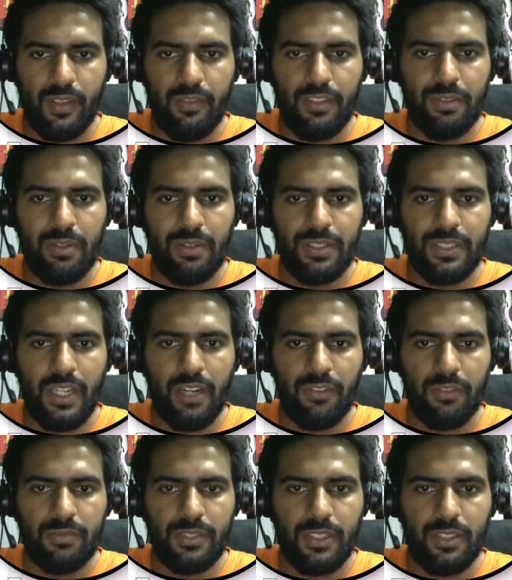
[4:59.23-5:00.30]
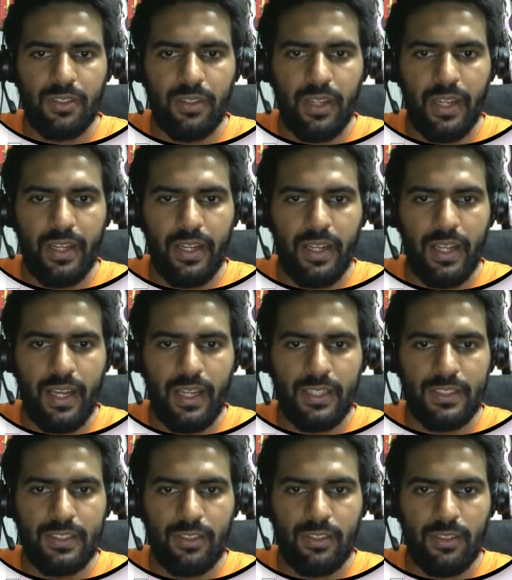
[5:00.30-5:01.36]
which will start from 0, and a
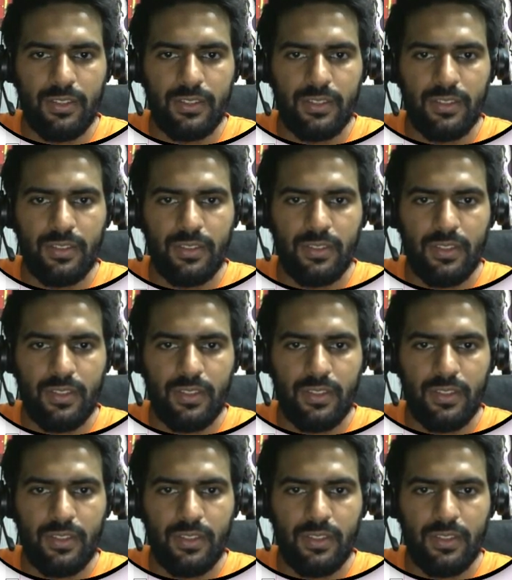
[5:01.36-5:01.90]
last also.